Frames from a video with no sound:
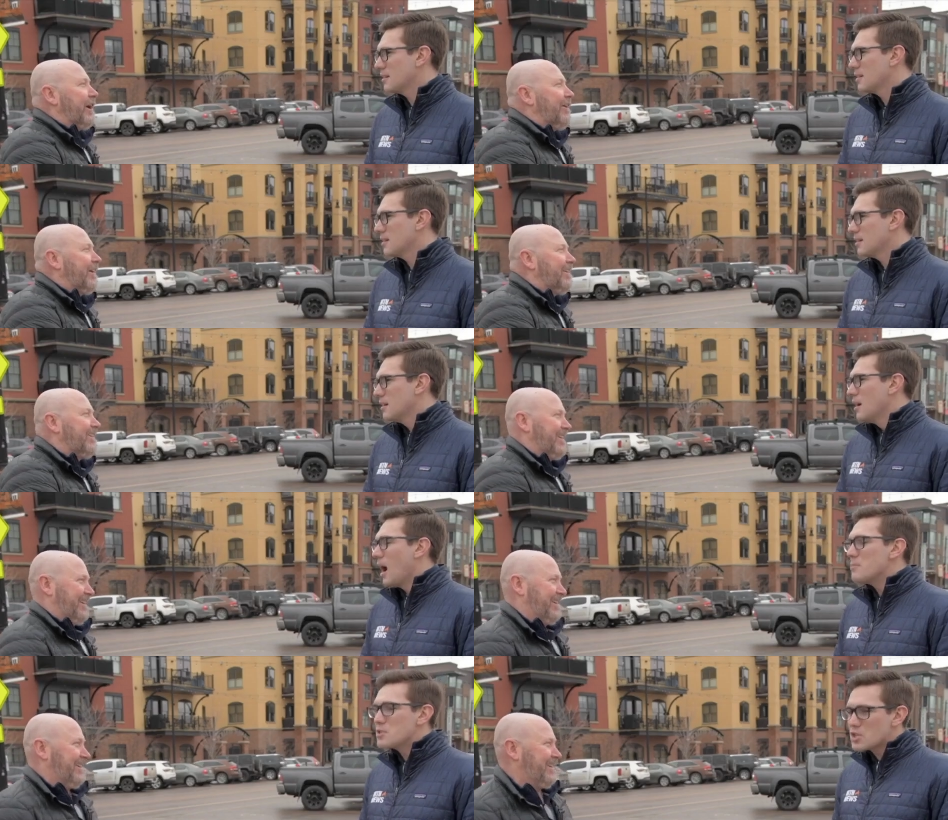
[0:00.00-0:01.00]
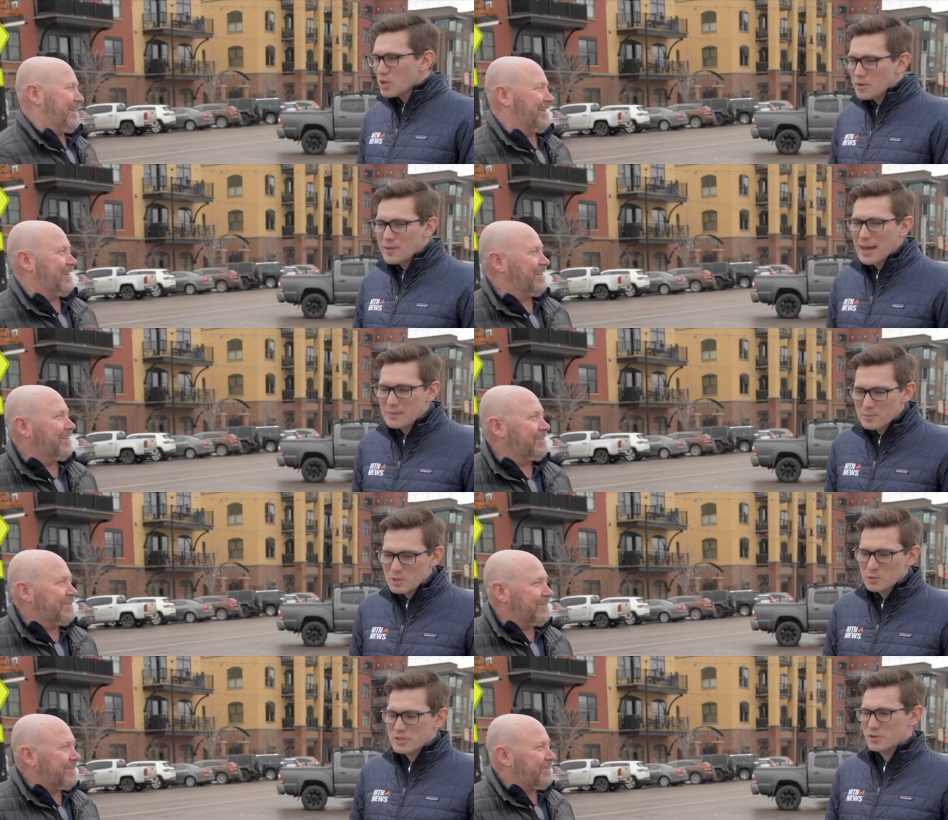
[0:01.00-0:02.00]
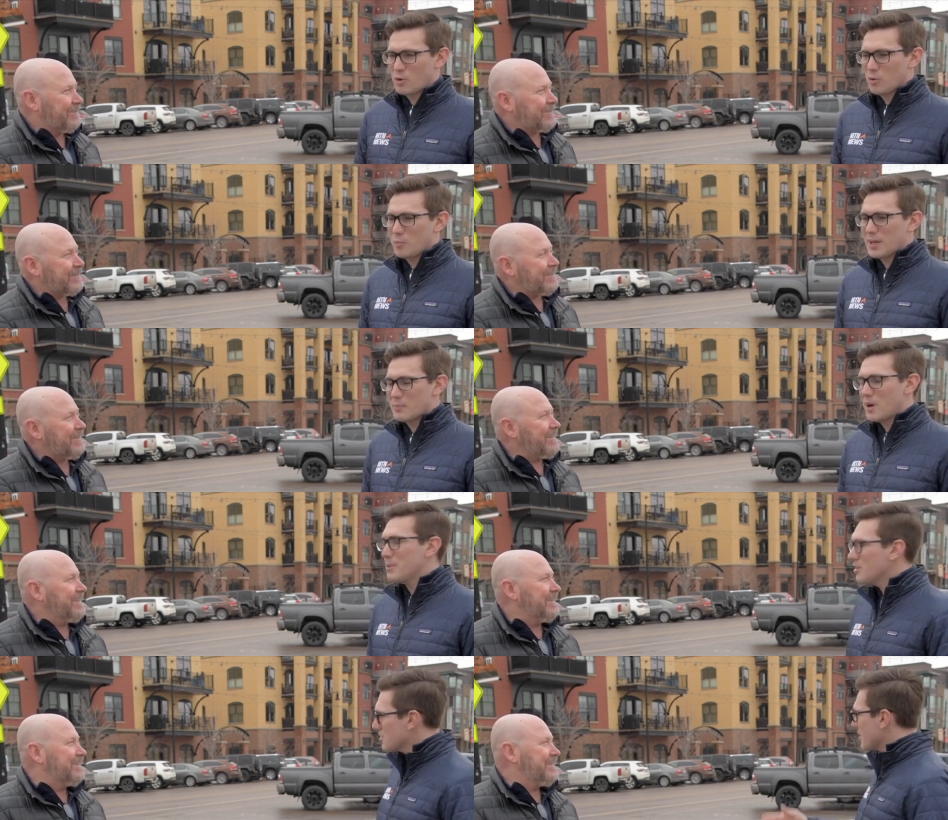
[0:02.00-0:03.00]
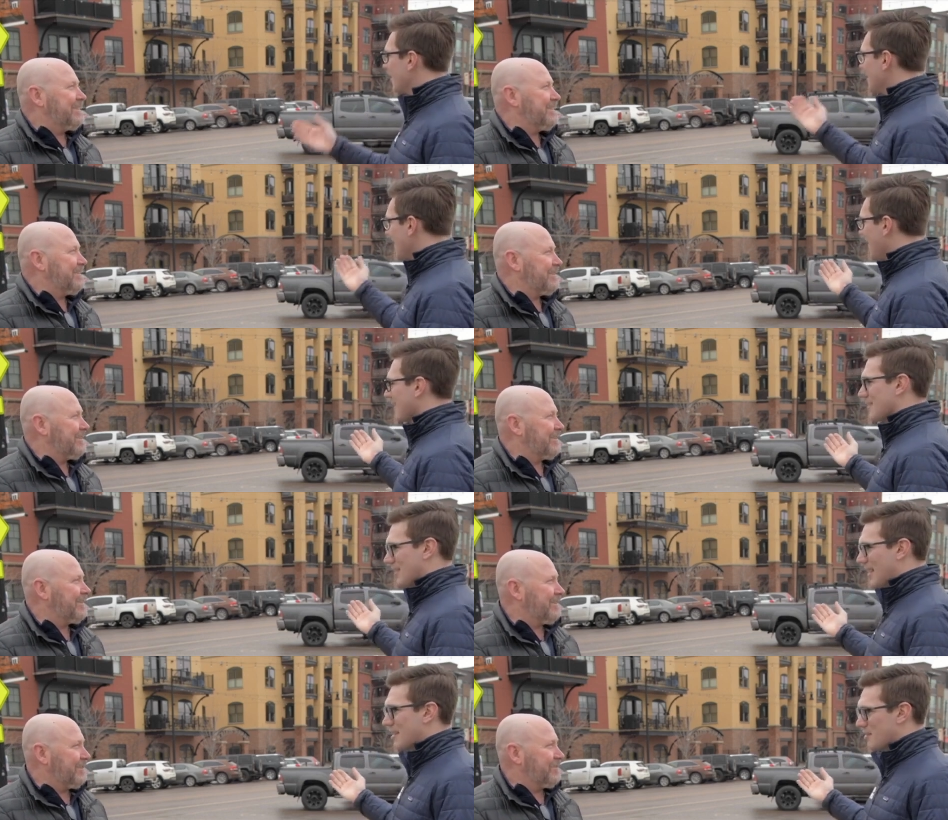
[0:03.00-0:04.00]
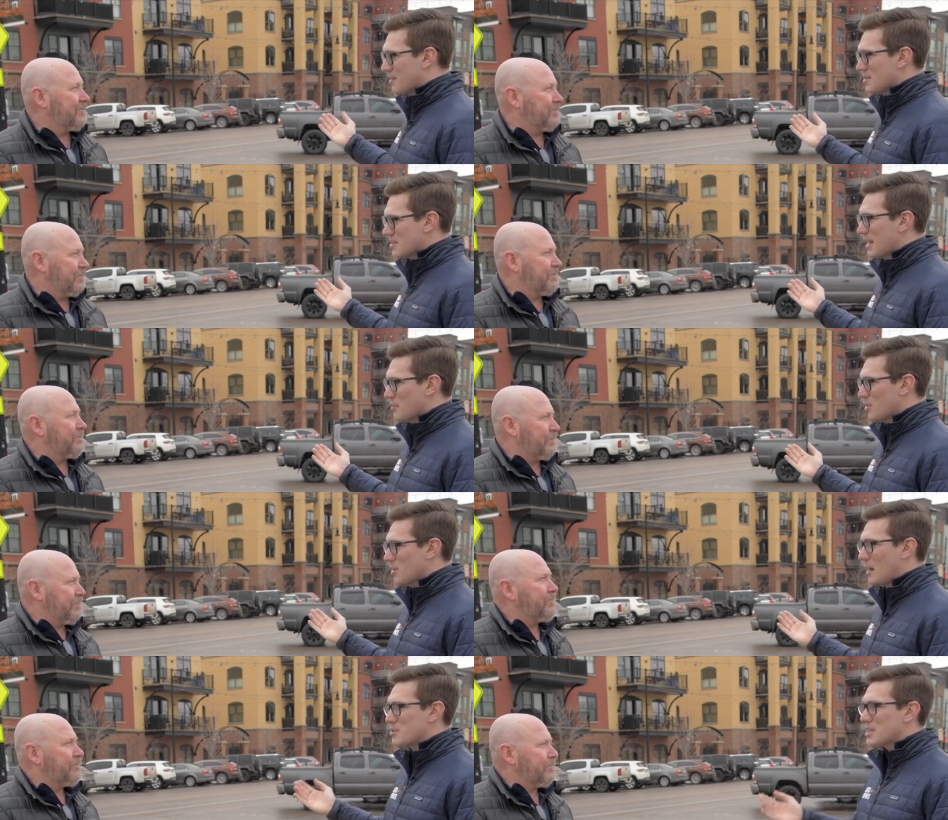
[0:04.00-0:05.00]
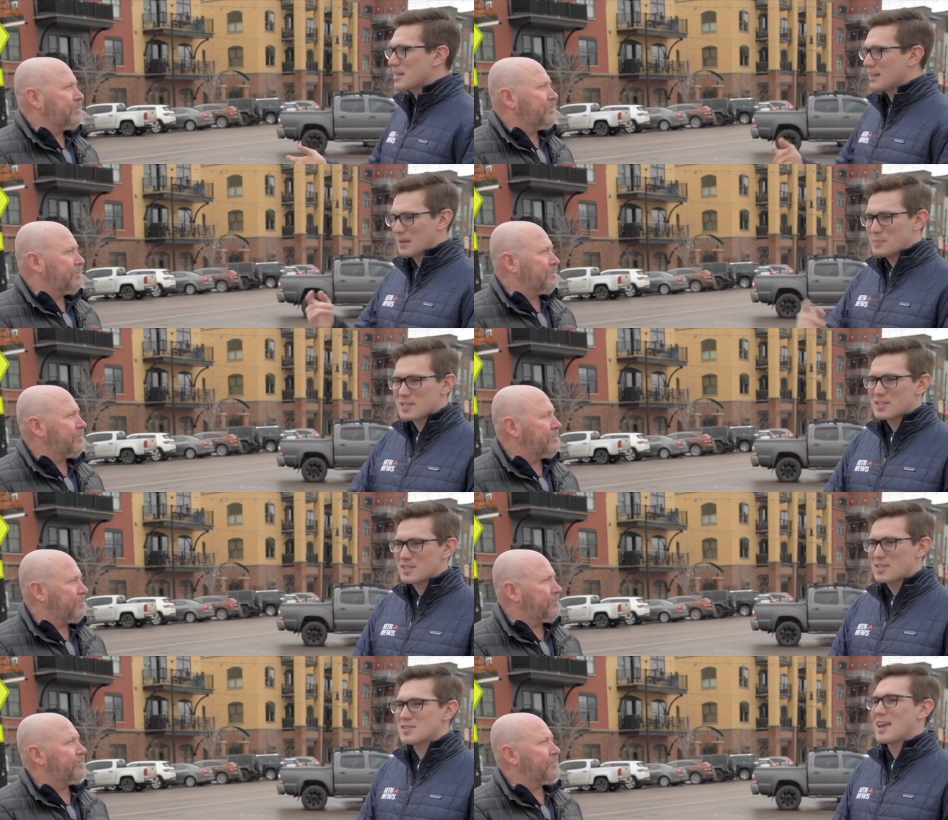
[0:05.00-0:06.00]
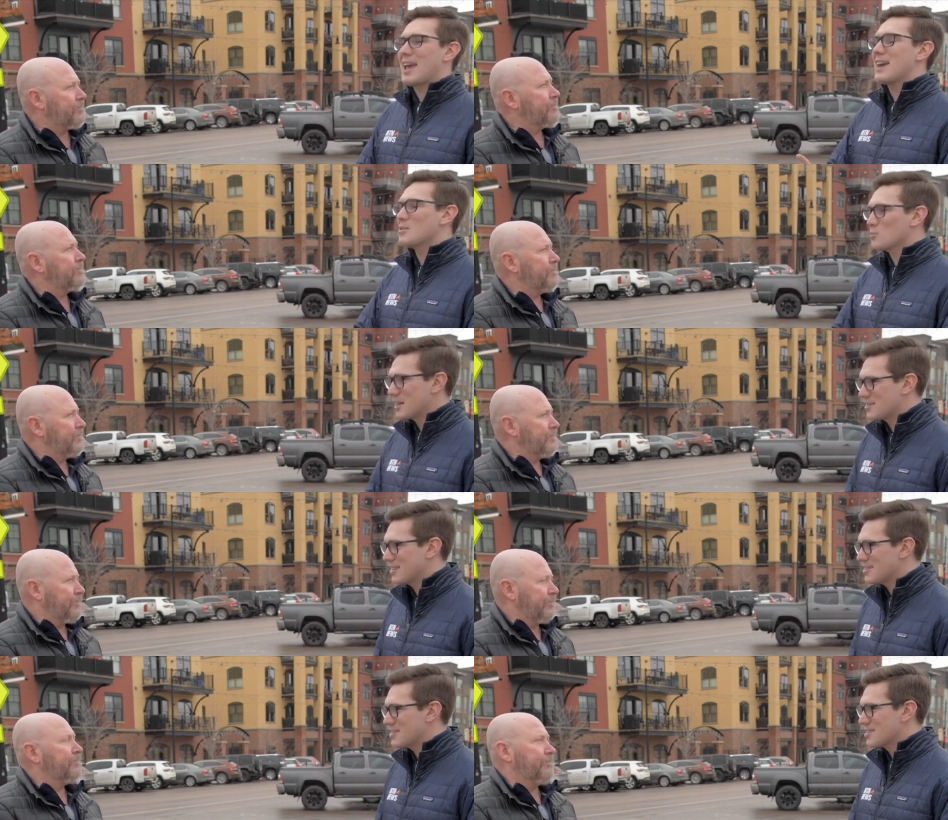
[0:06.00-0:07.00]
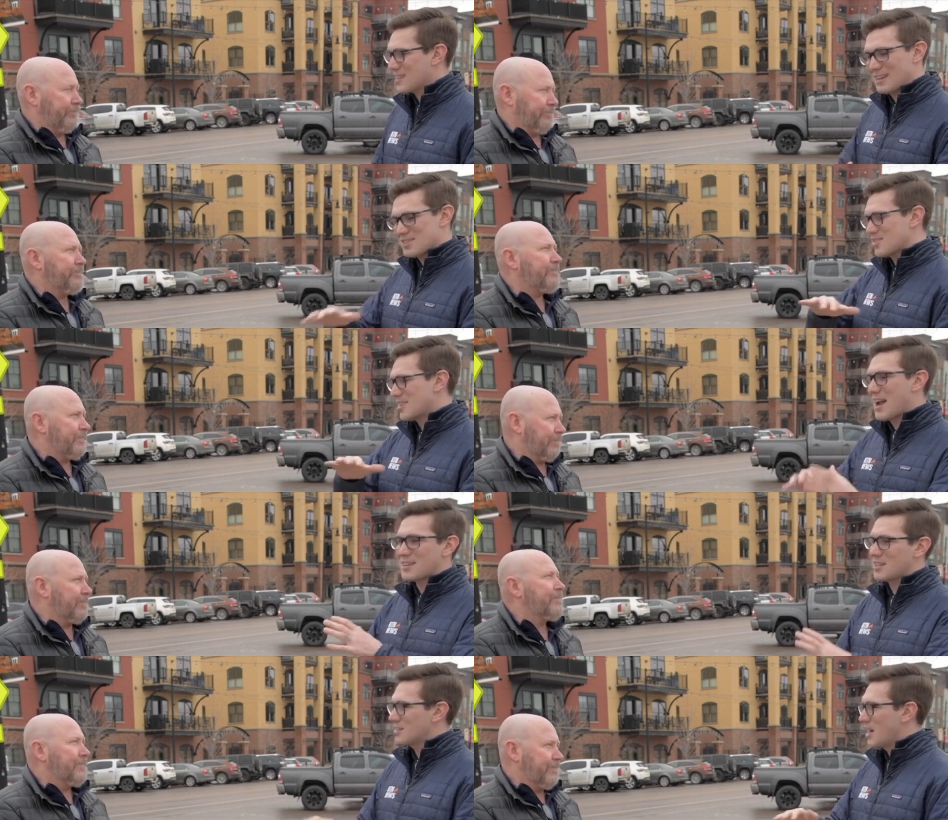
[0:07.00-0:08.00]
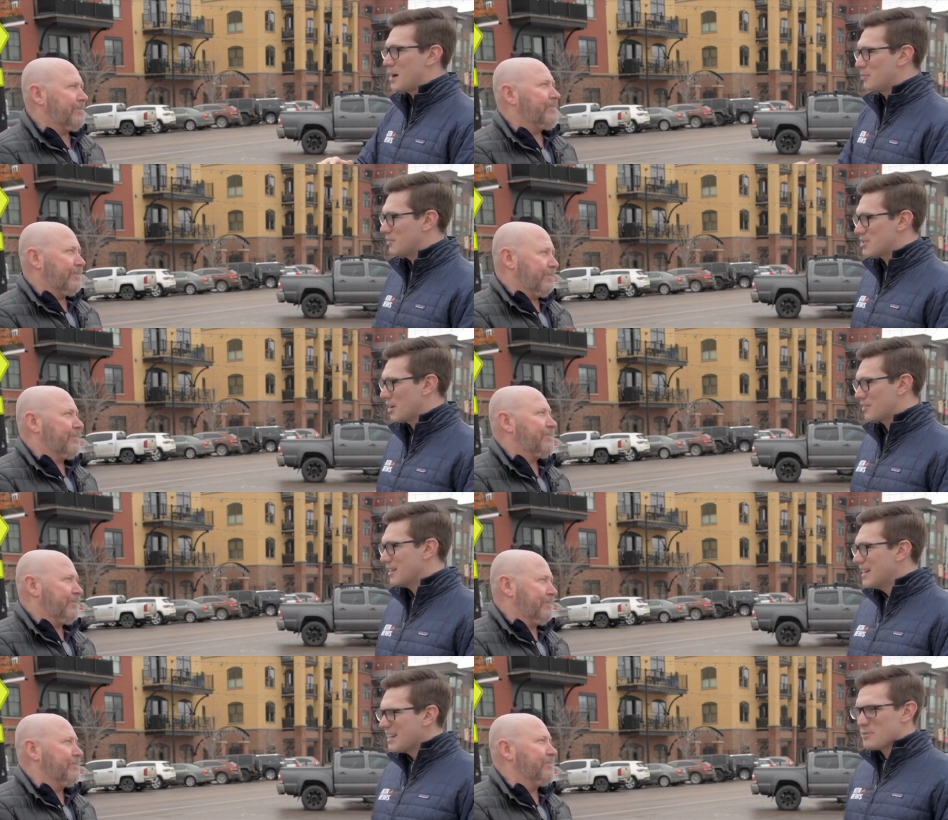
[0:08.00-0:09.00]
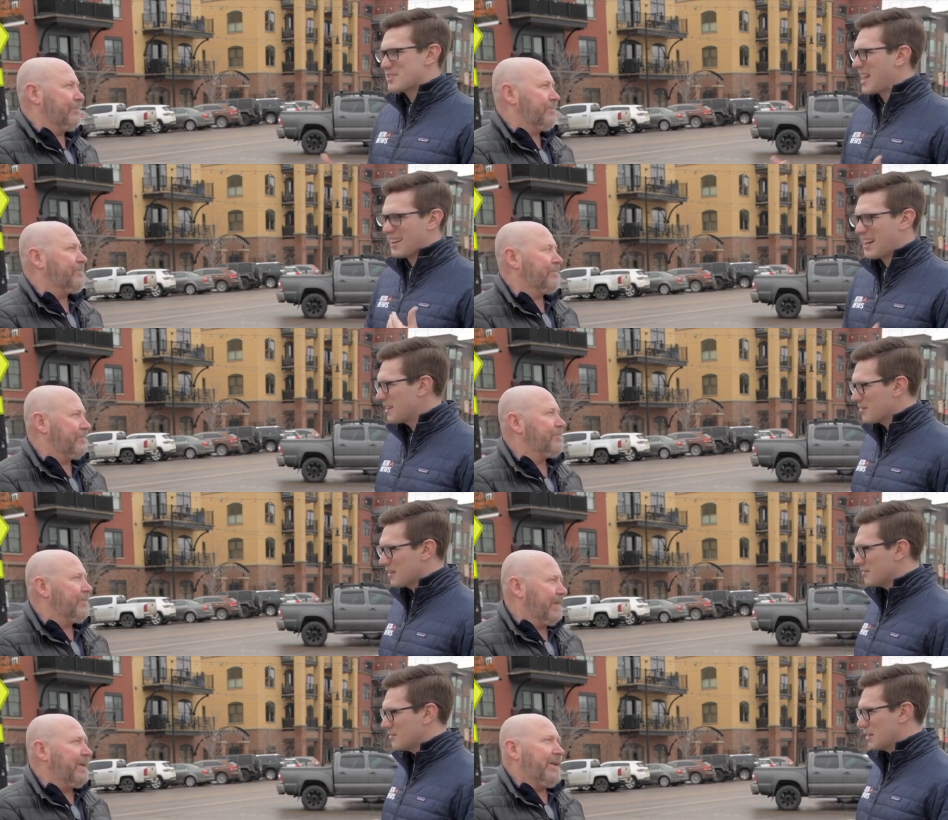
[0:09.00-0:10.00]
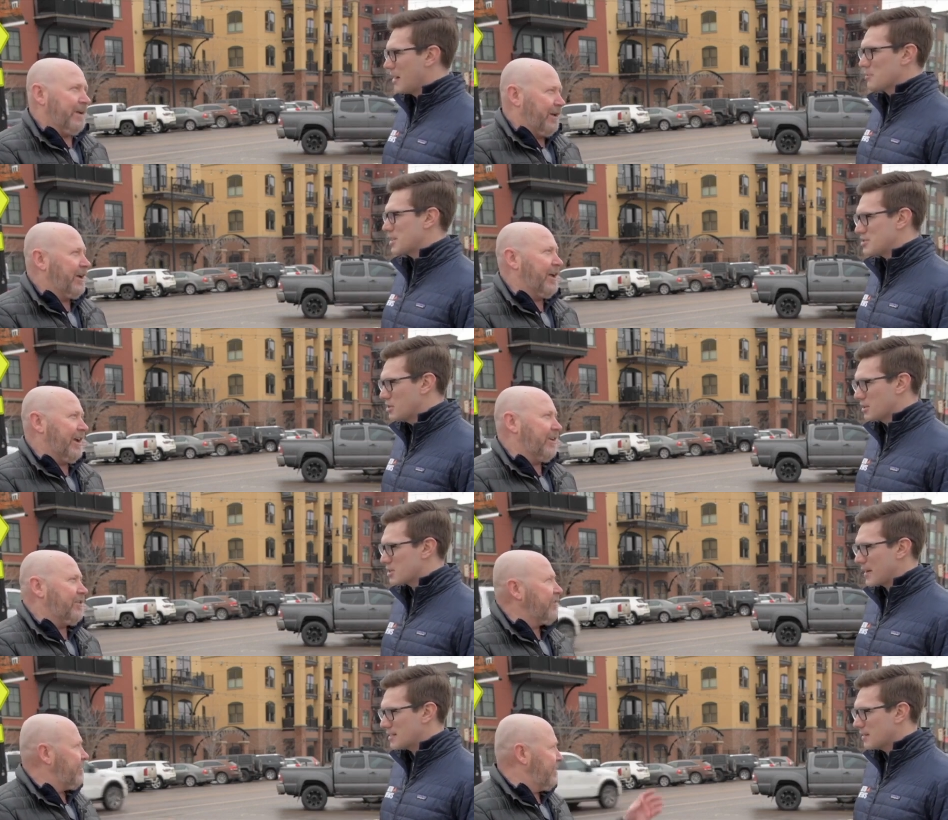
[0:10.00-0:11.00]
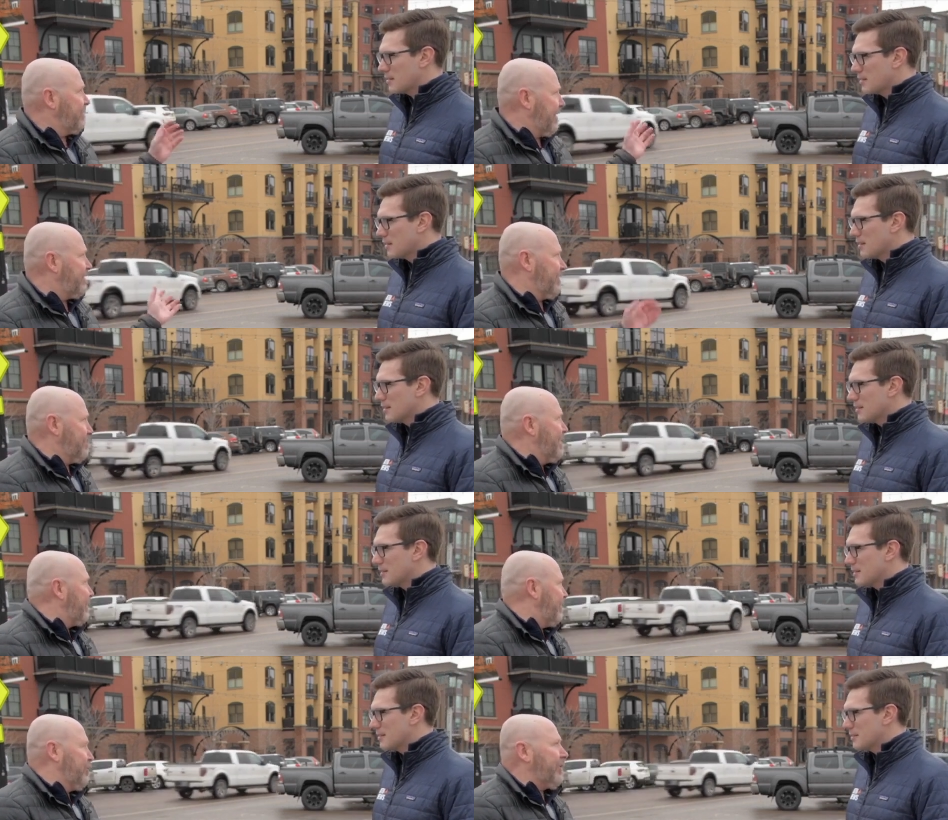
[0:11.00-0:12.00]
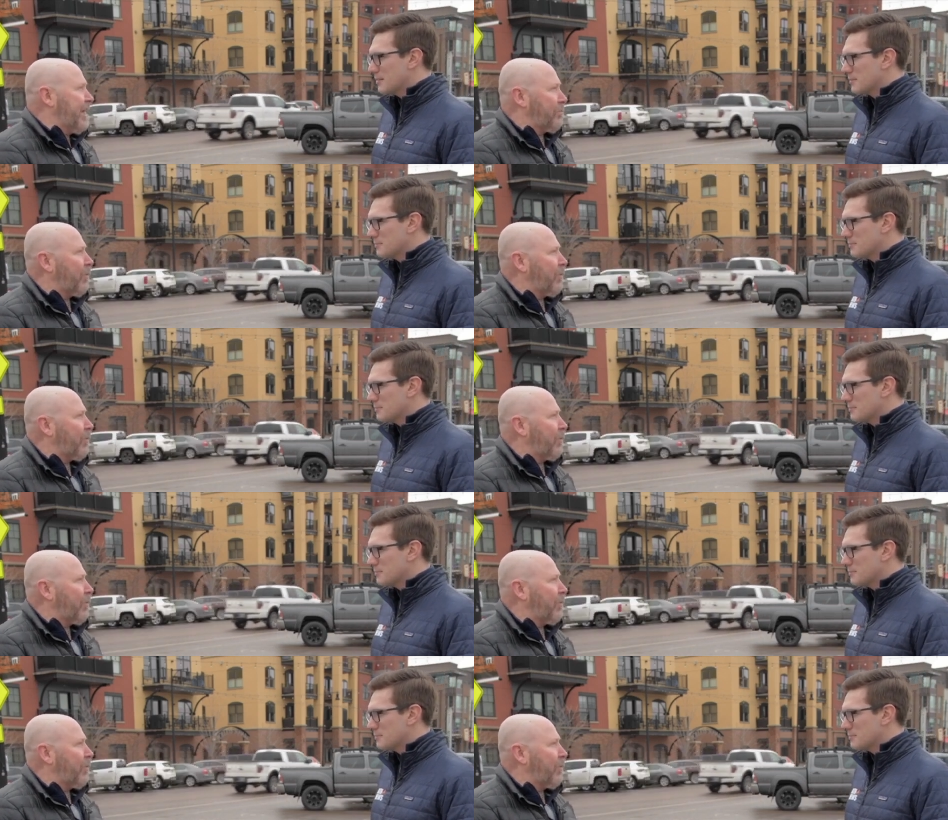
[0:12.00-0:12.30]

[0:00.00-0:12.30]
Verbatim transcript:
Speaker 1: areas.
Speaker 2: I'm sure that Missoula's growth plan probably looks a lot like this neighborhood. I'm seeing like businesses and residences kind of stacked on top of each other. It was that kind of the, the conversation you were expecting?
Speaker 1: This, this is a mixed use kind of